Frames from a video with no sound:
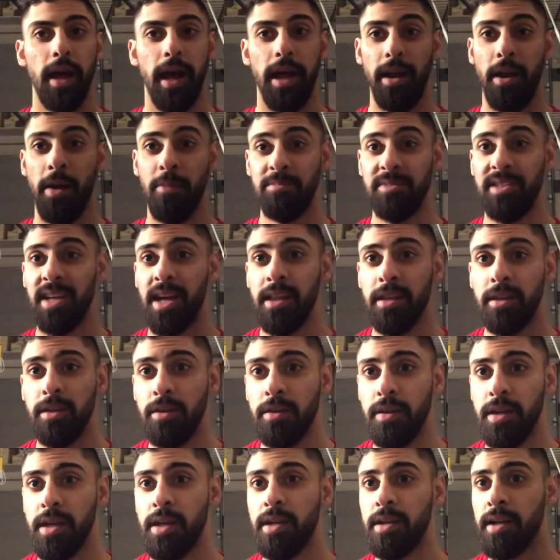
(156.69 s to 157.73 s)
And I'm telling
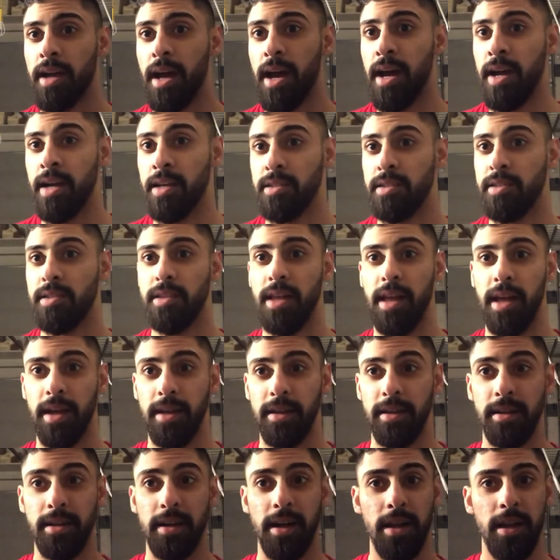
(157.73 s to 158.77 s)
you here guys
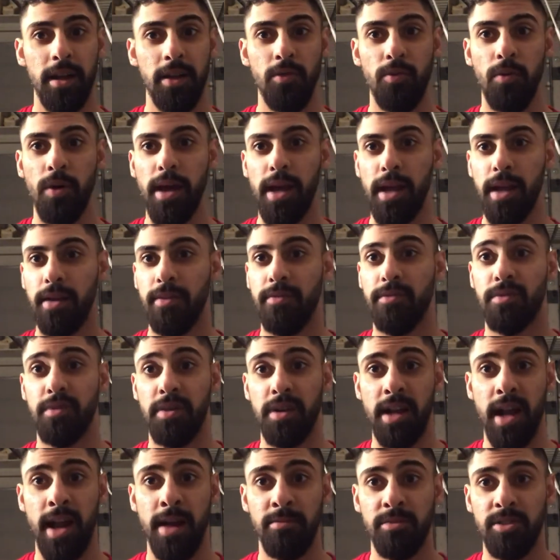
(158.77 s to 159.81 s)
that cutting weight
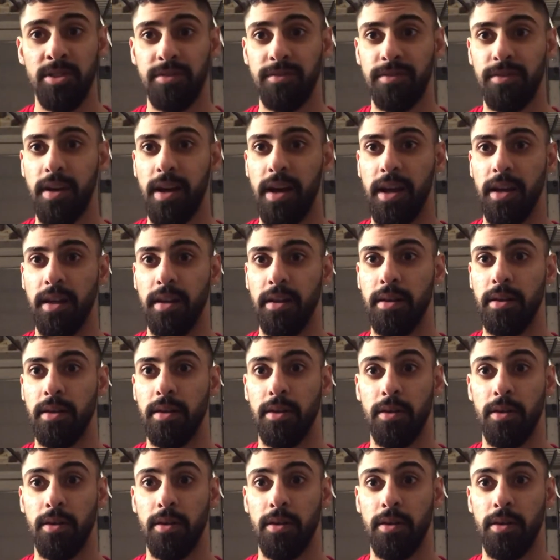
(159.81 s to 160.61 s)
for an amateur fight